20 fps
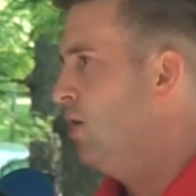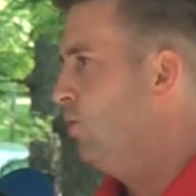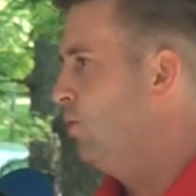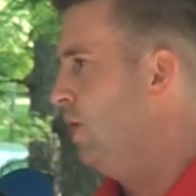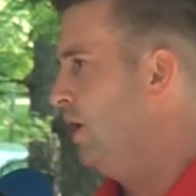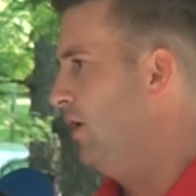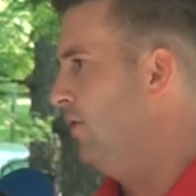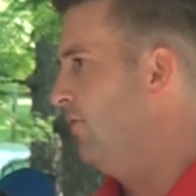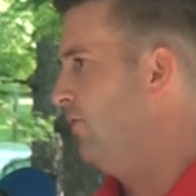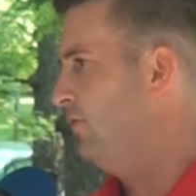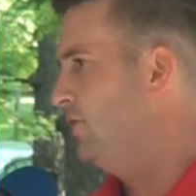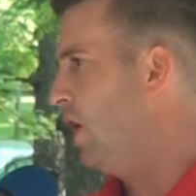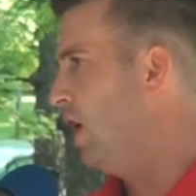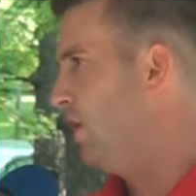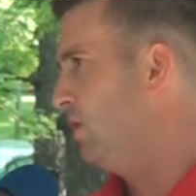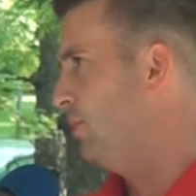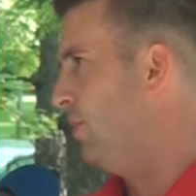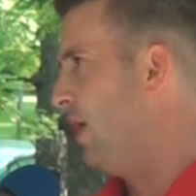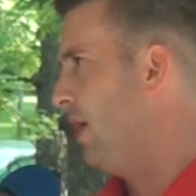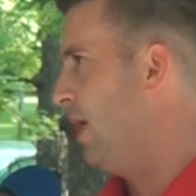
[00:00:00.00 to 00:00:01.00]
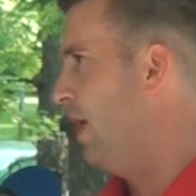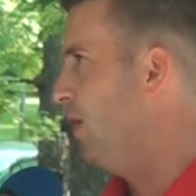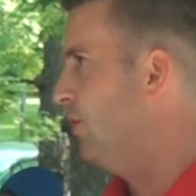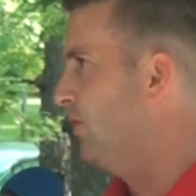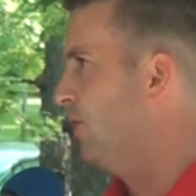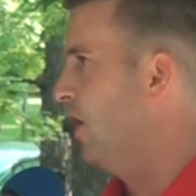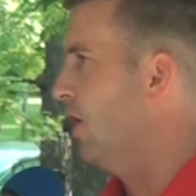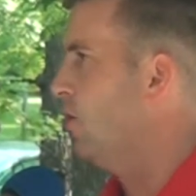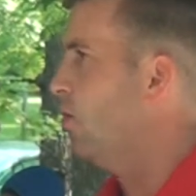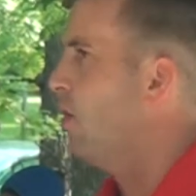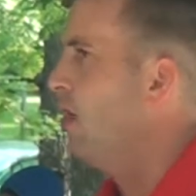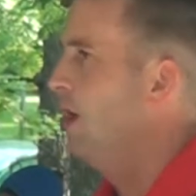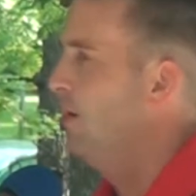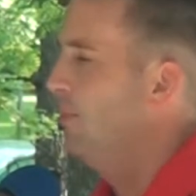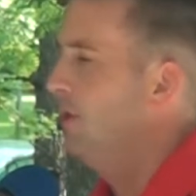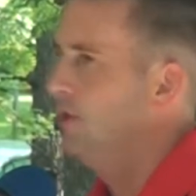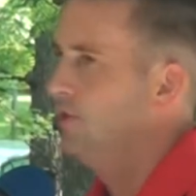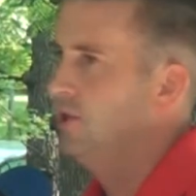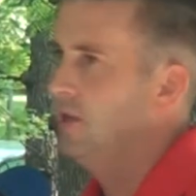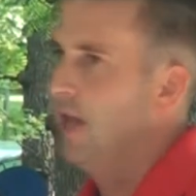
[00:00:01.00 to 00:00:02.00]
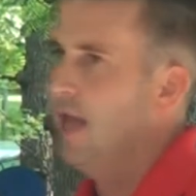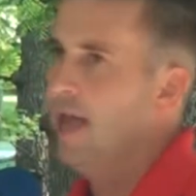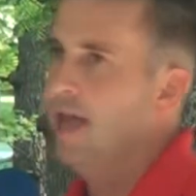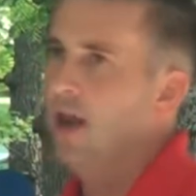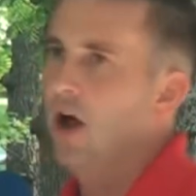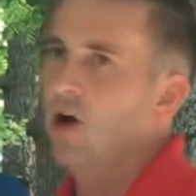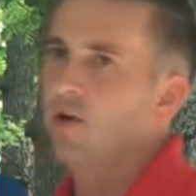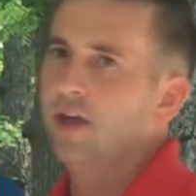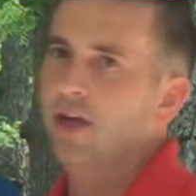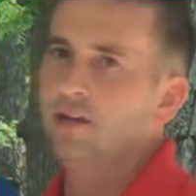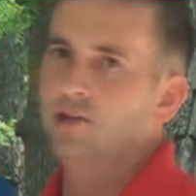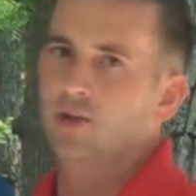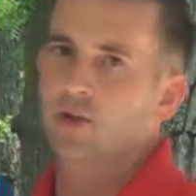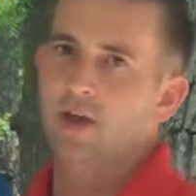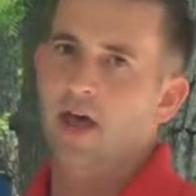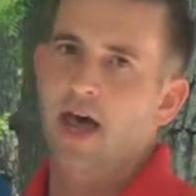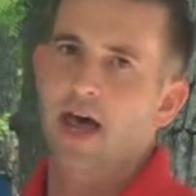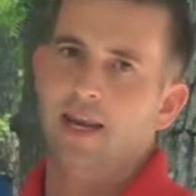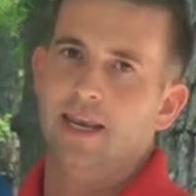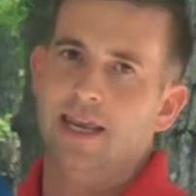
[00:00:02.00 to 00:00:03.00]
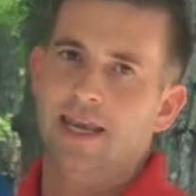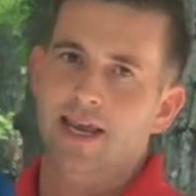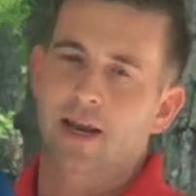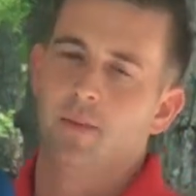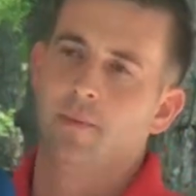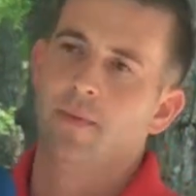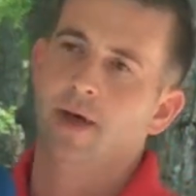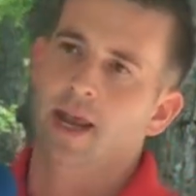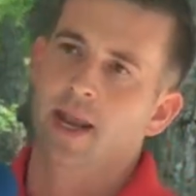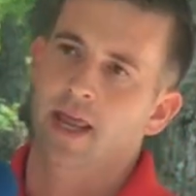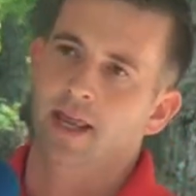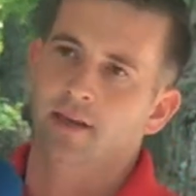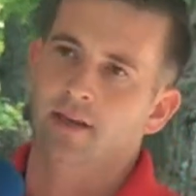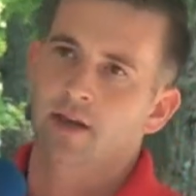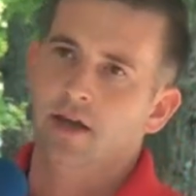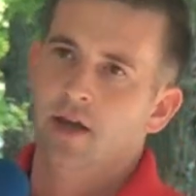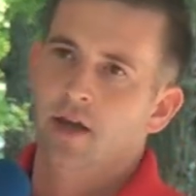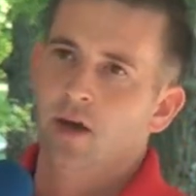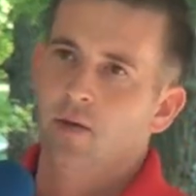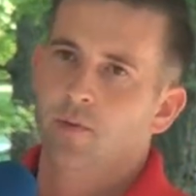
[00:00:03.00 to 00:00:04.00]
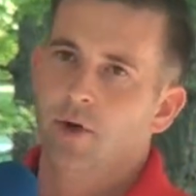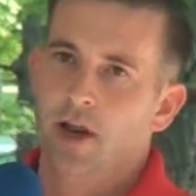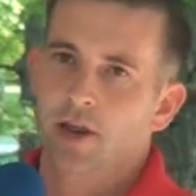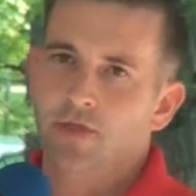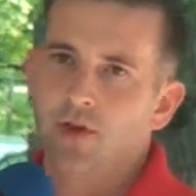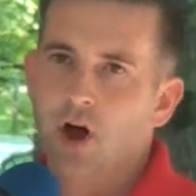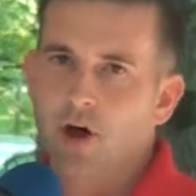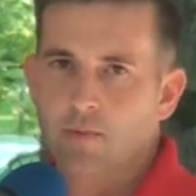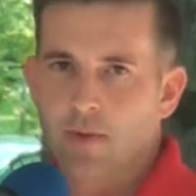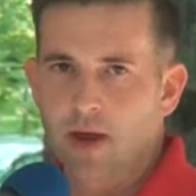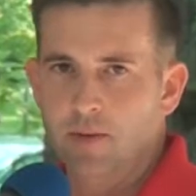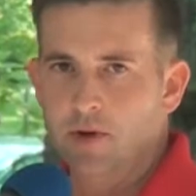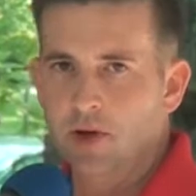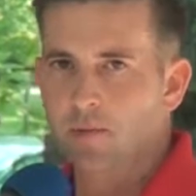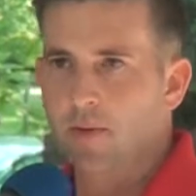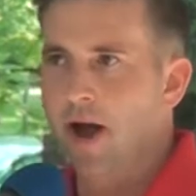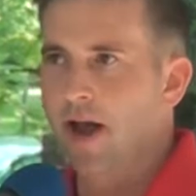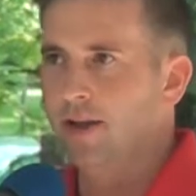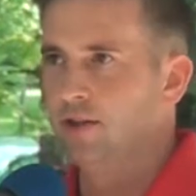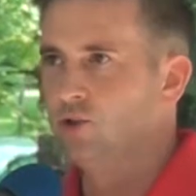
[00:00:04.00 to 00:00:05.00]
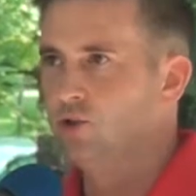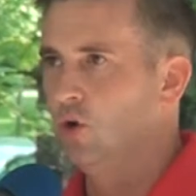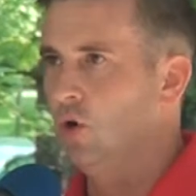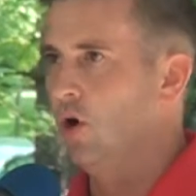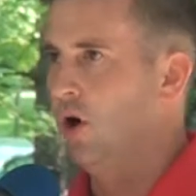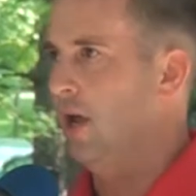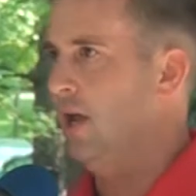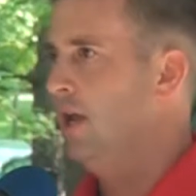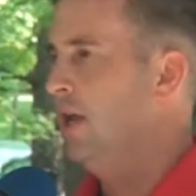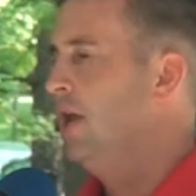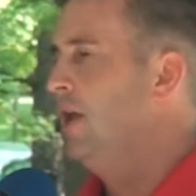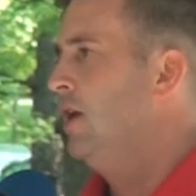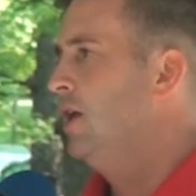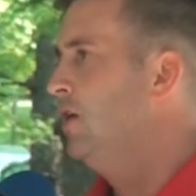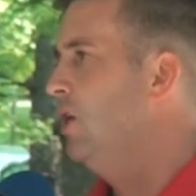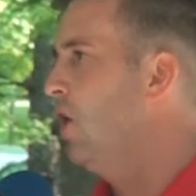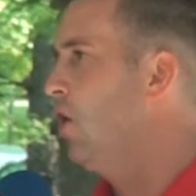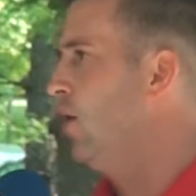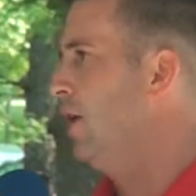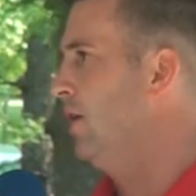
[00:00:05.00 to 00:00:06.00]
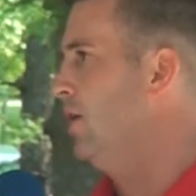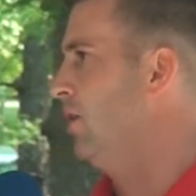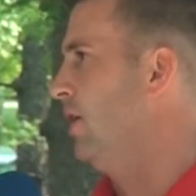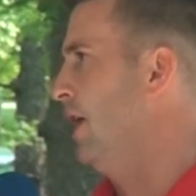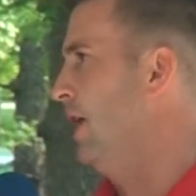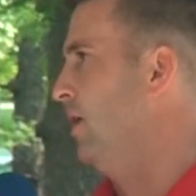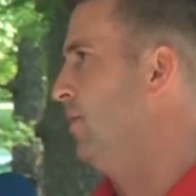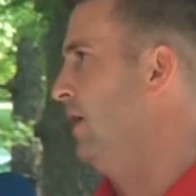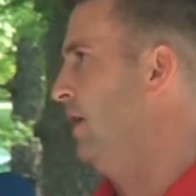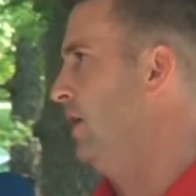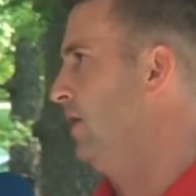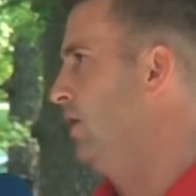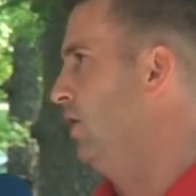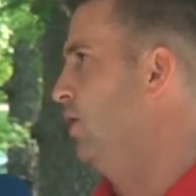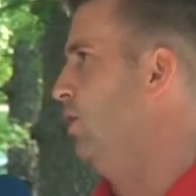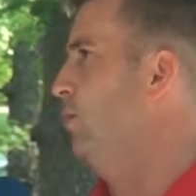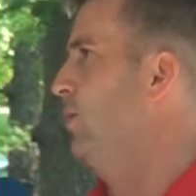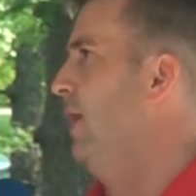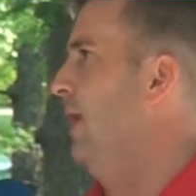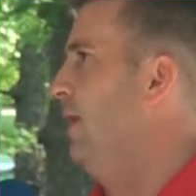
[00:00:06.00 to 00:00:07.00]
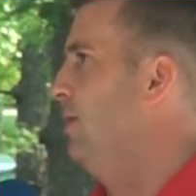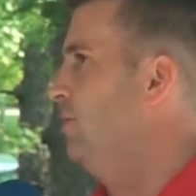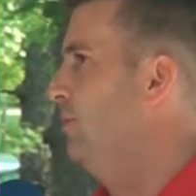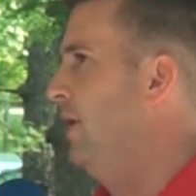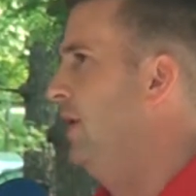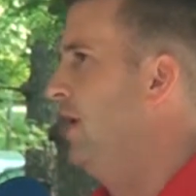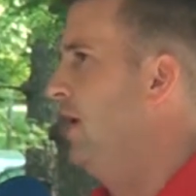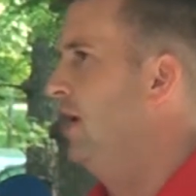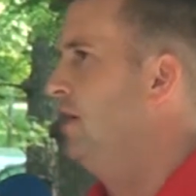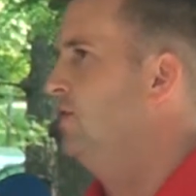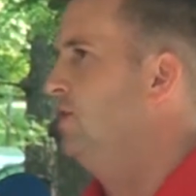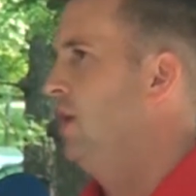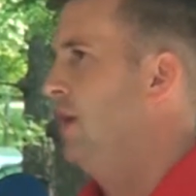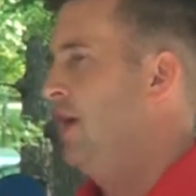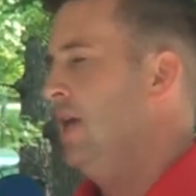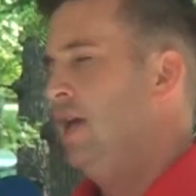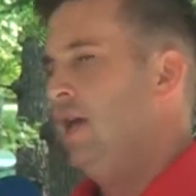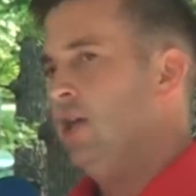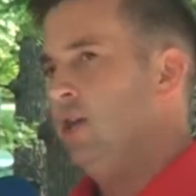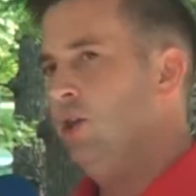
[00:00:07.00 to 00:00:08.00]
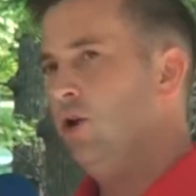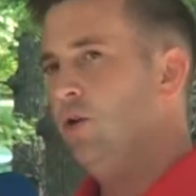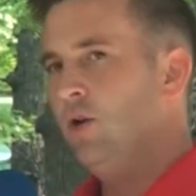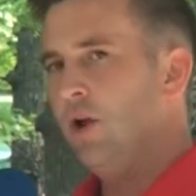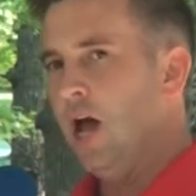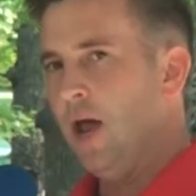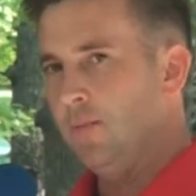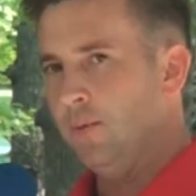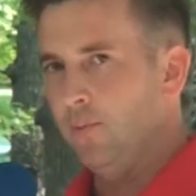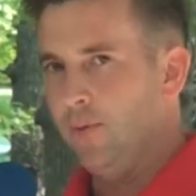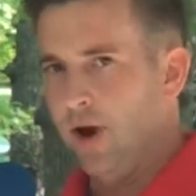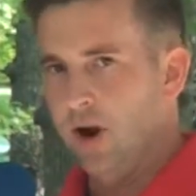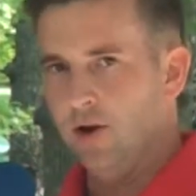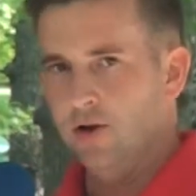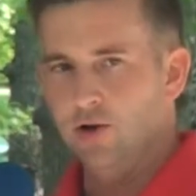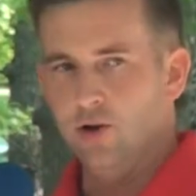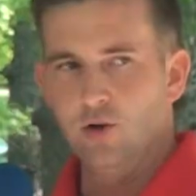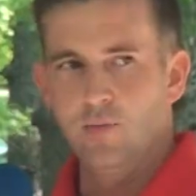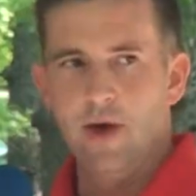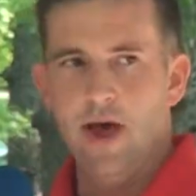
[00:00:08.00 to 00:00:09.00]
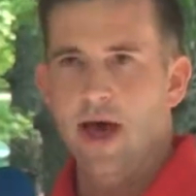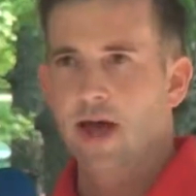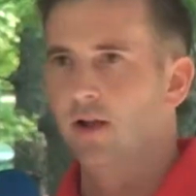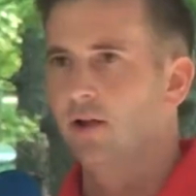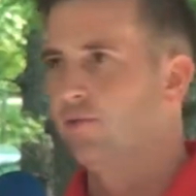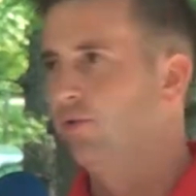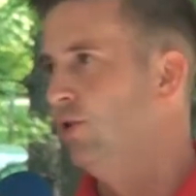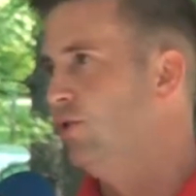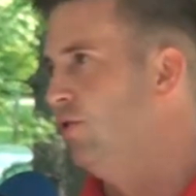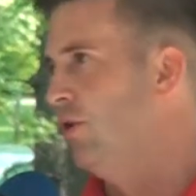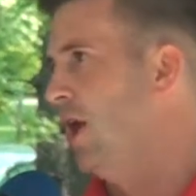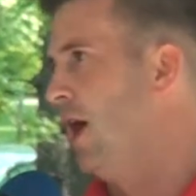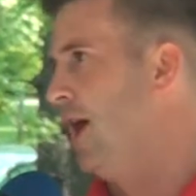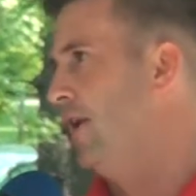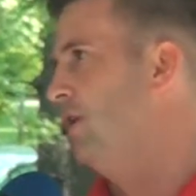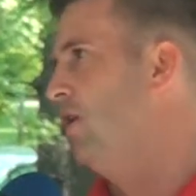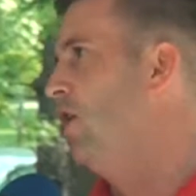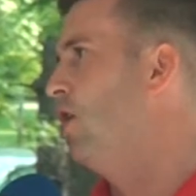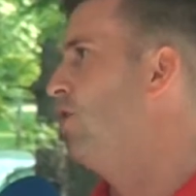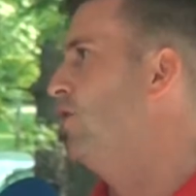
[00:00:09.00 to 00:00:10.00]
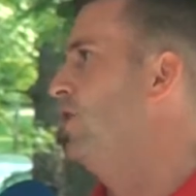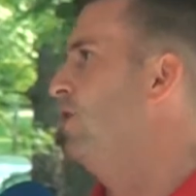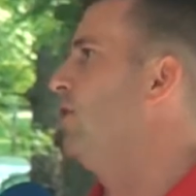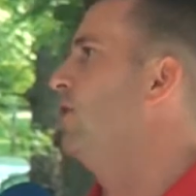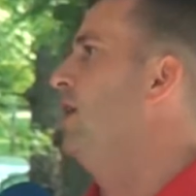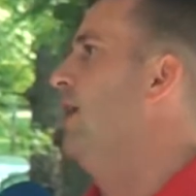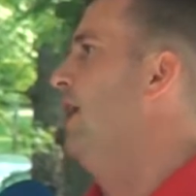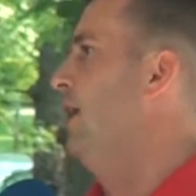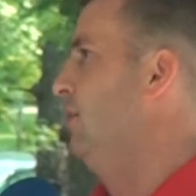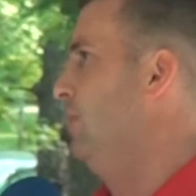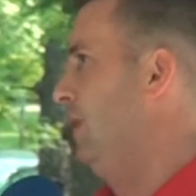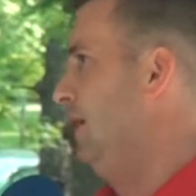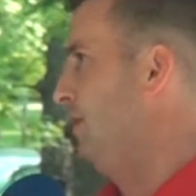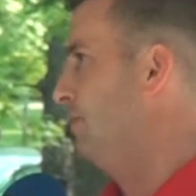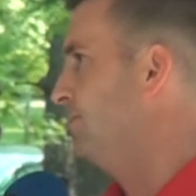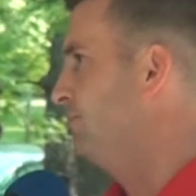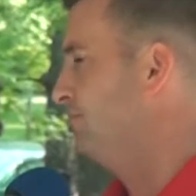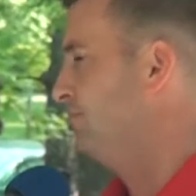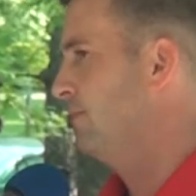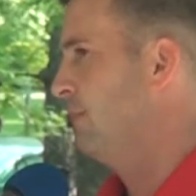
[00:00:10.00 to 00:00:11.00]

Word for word: We've talked about healthcare quite a bit today, and I'll get to that in a minute. But I thought maybe you might enjoy knowing your enemy a little bit because you are not prepared to do battle if you do not know your enemy.